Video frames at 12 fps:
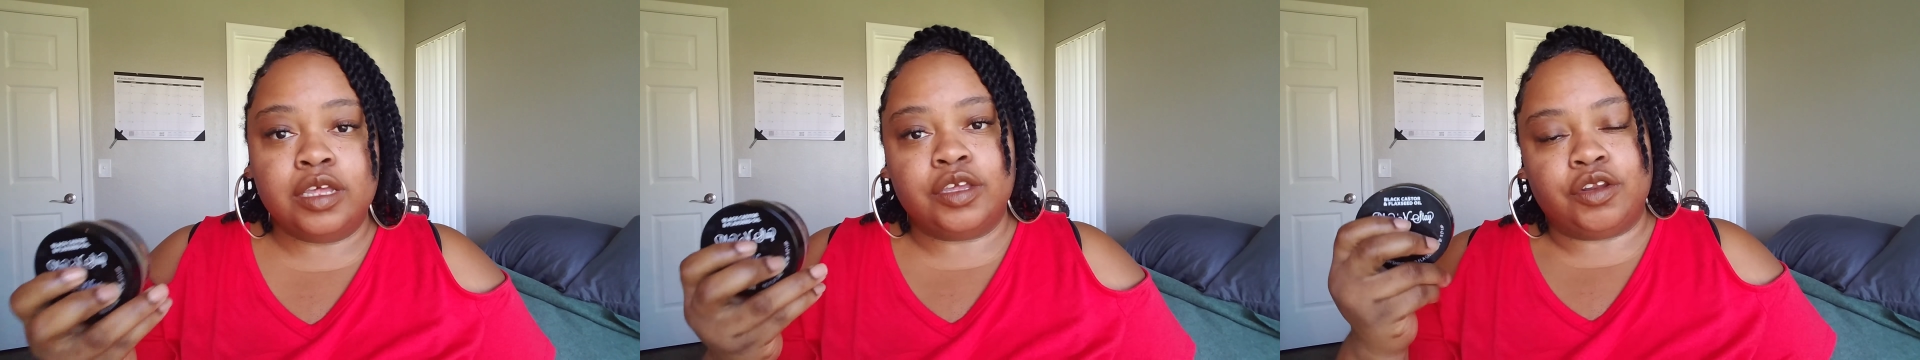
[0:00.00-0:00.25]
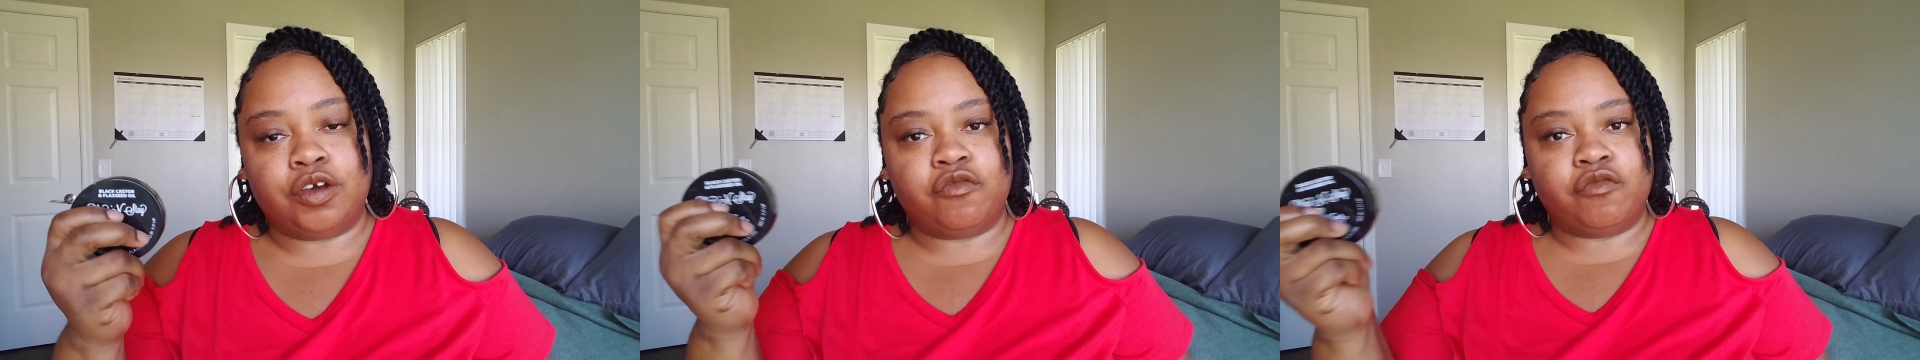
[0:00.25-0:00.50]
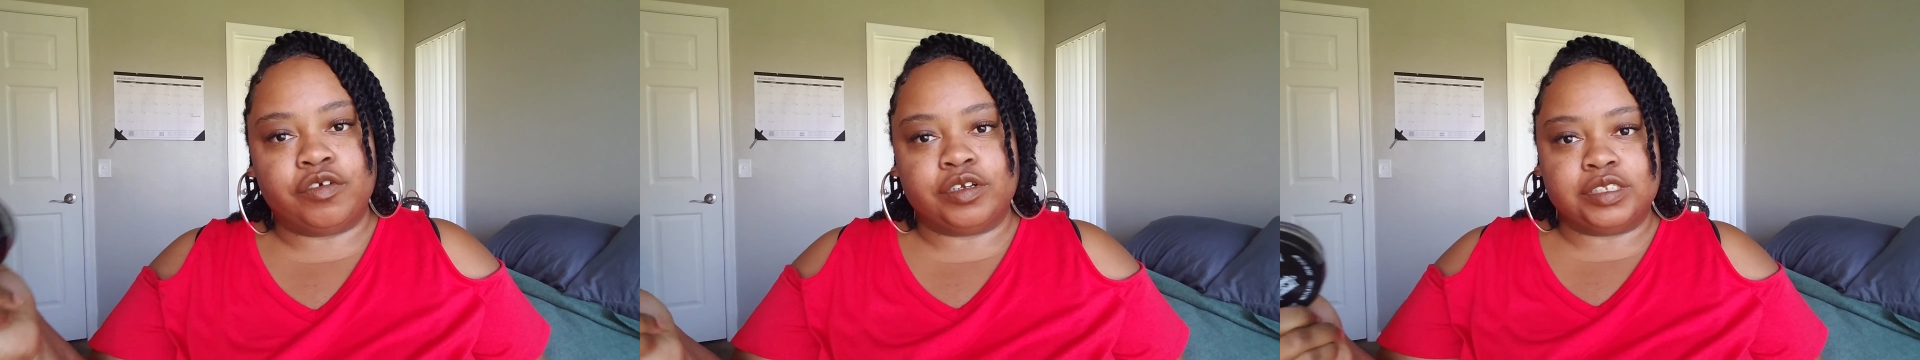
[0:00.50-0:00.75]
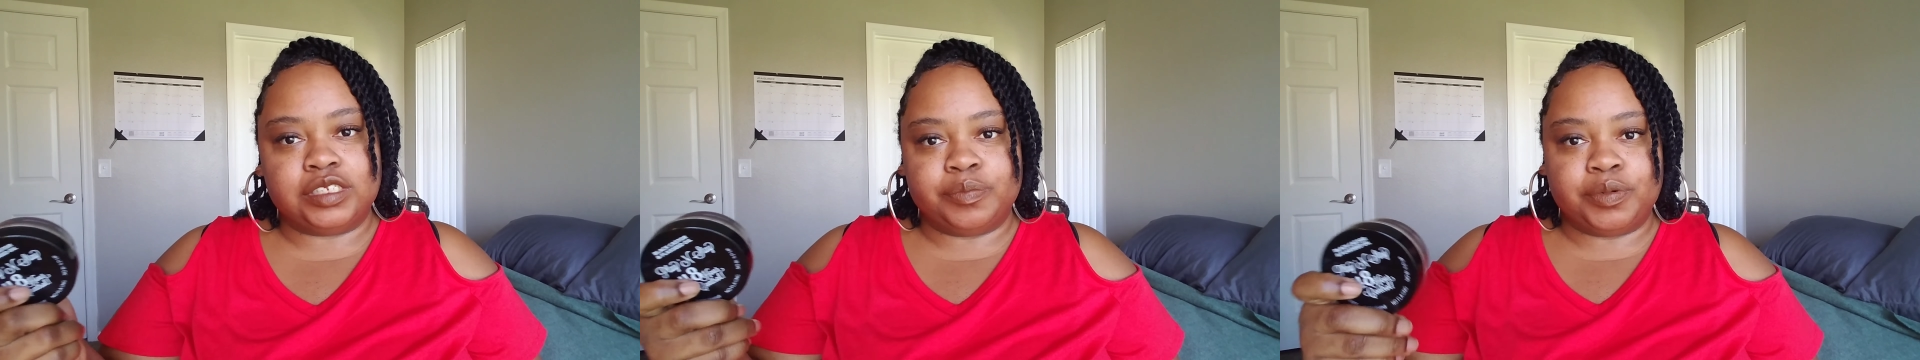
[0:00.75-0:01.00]
you know, for
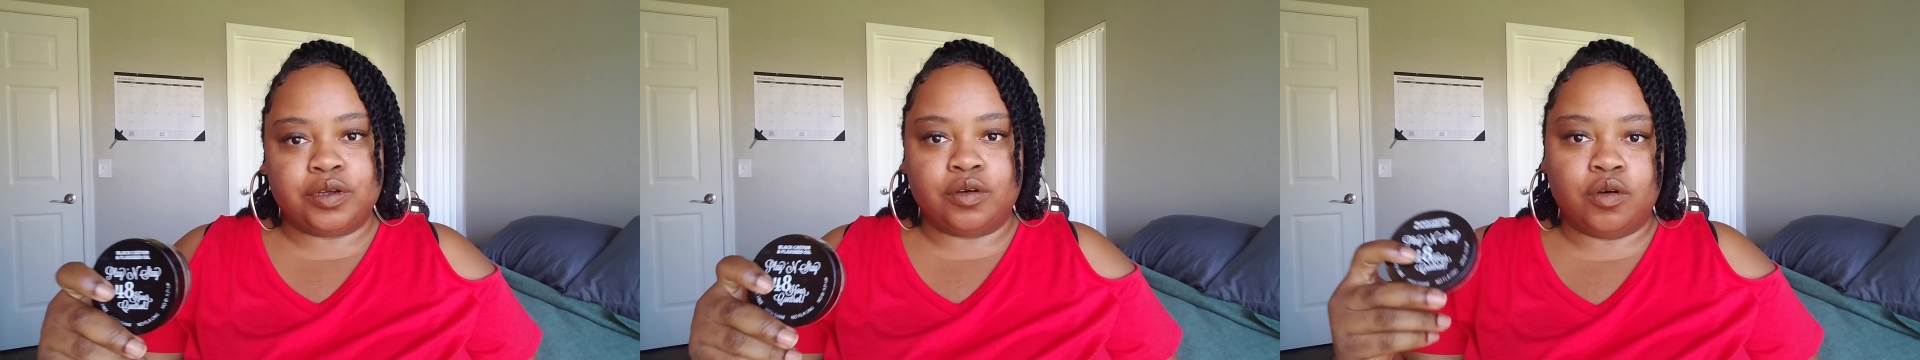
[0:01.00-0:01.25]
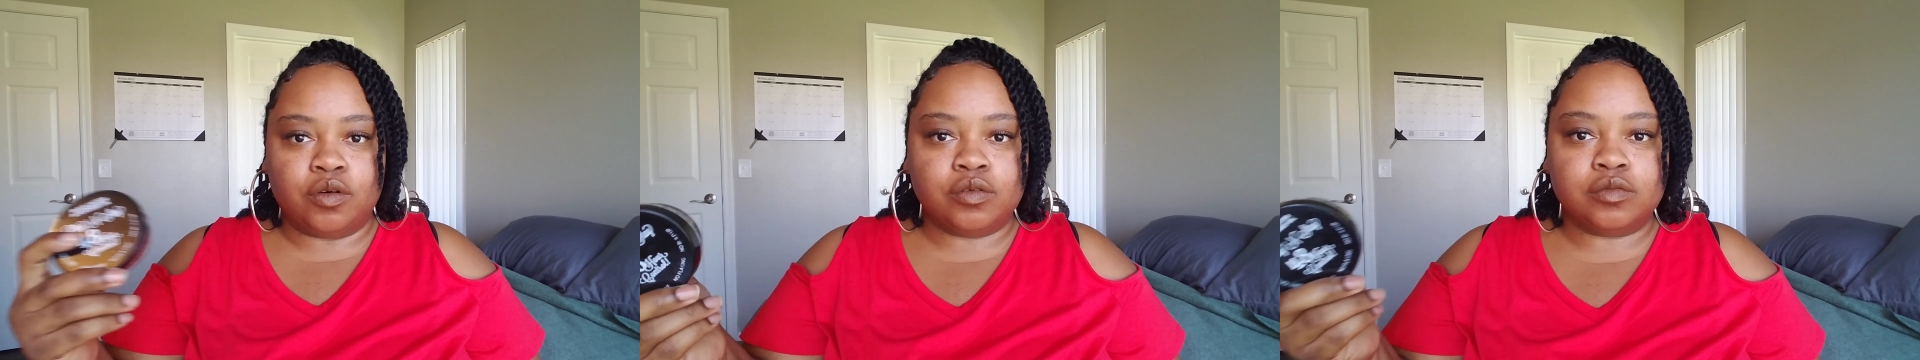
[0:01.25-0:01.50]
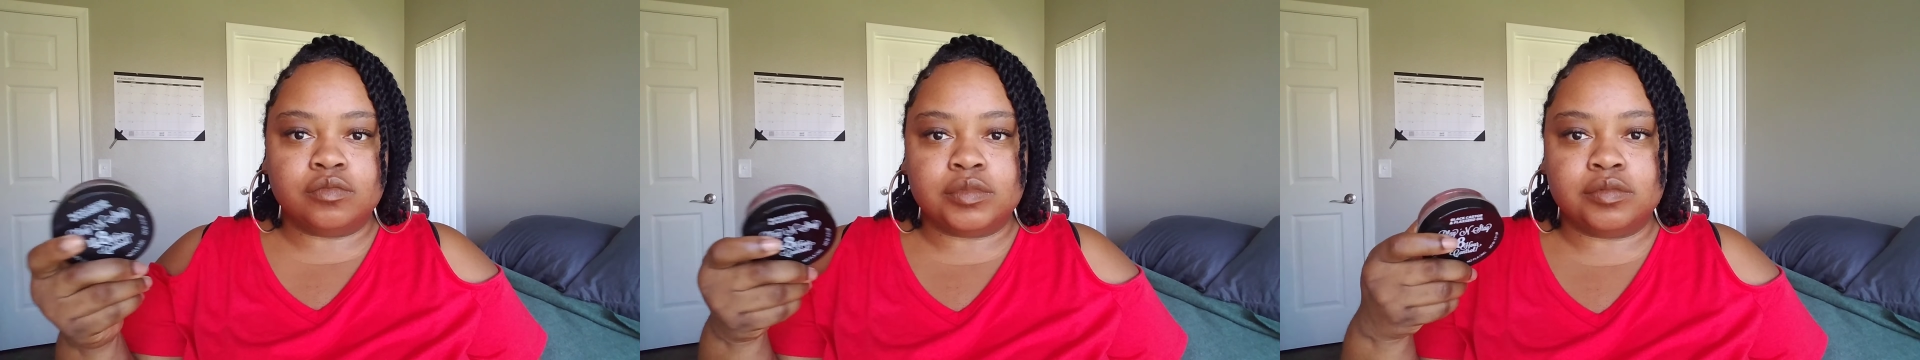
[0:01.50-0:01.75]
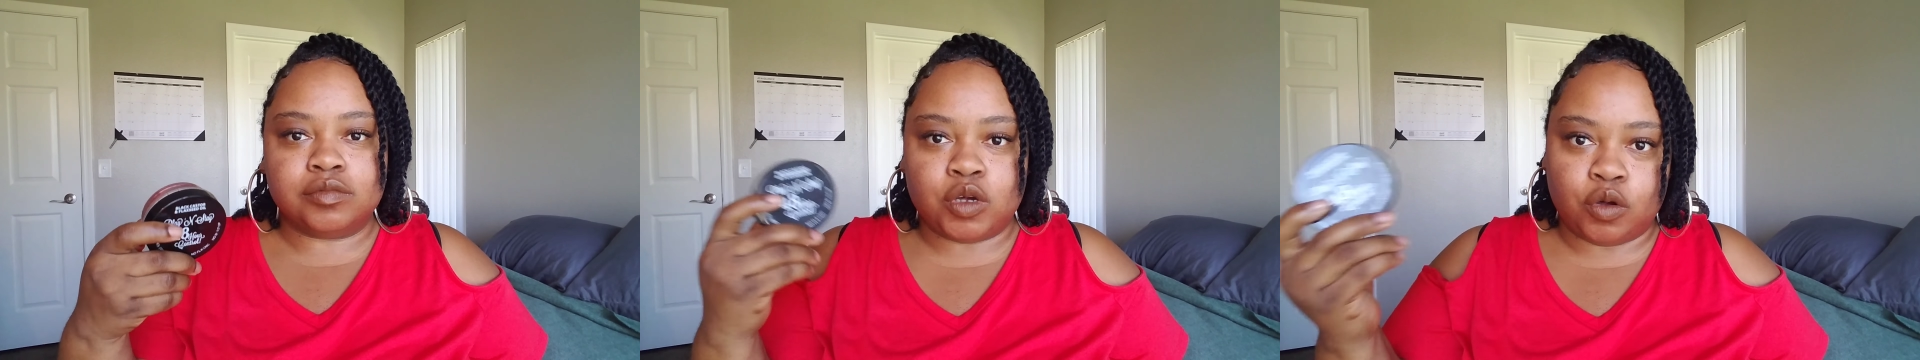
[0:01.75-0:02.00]
a typical
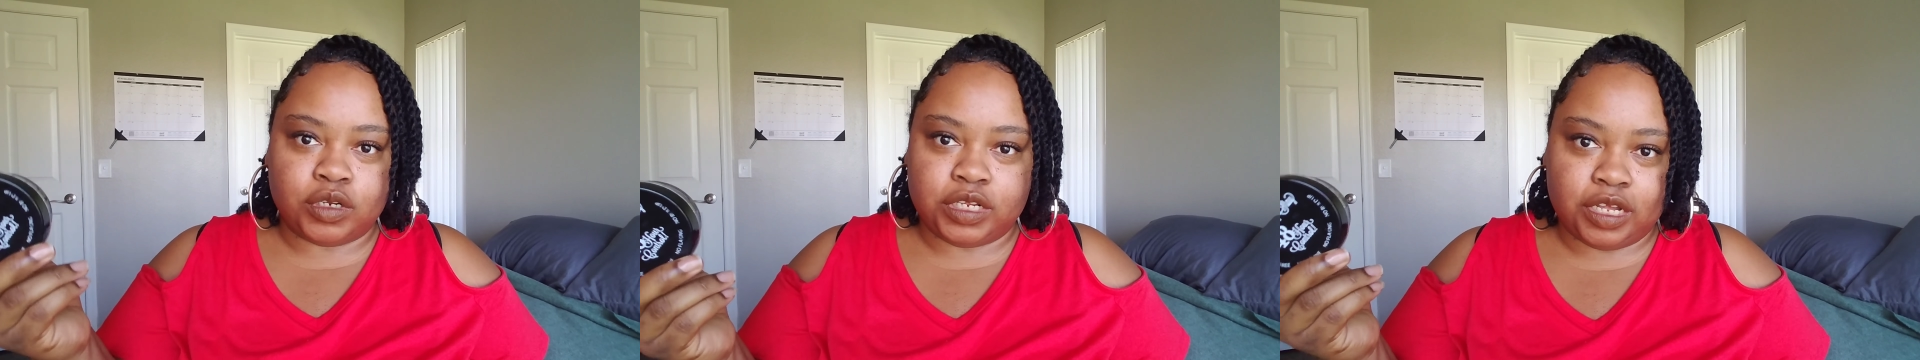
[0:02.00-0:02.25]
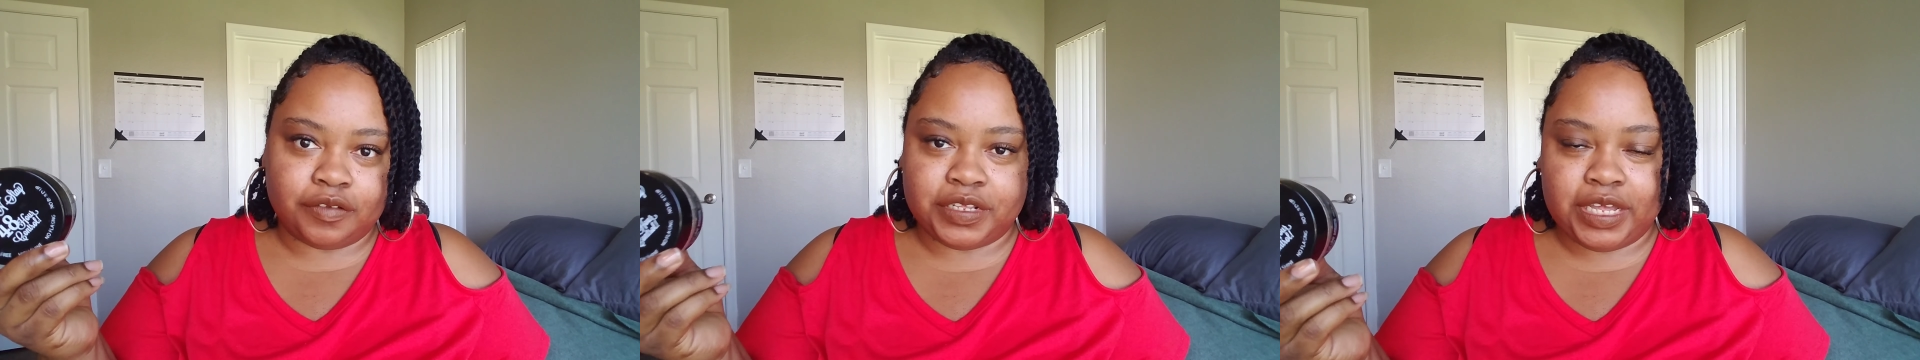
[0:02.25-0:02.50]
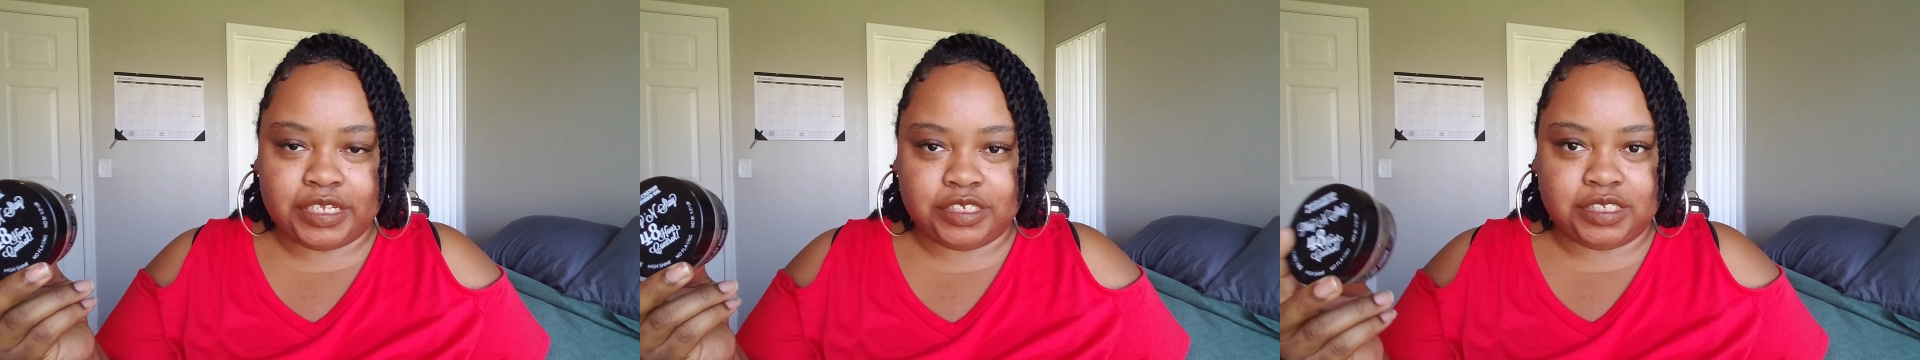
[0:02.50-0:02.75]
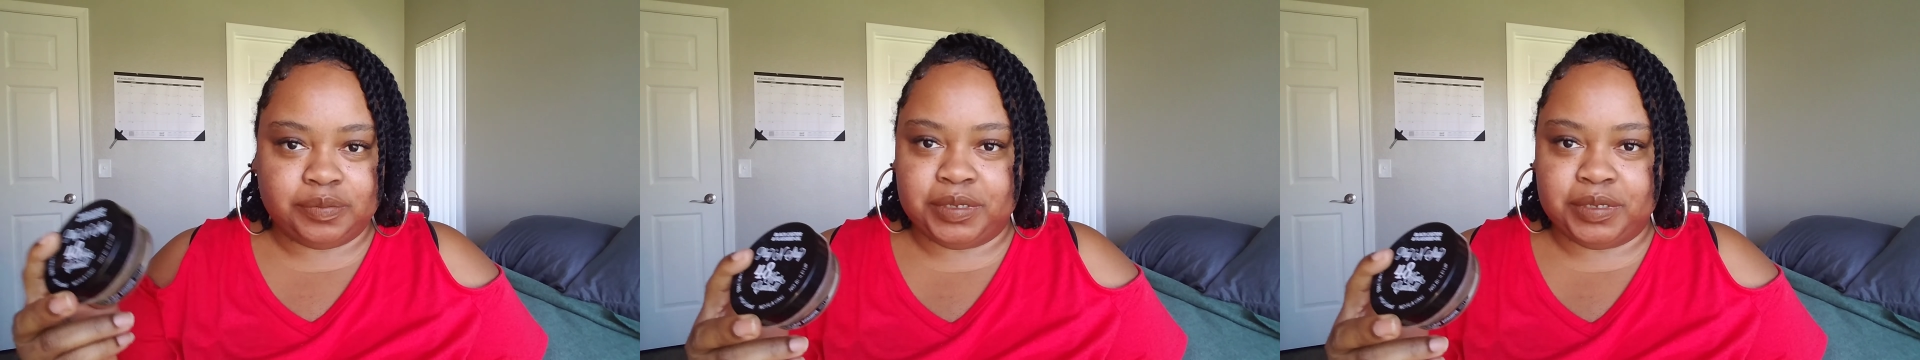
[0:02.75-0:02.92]
holding of the edges.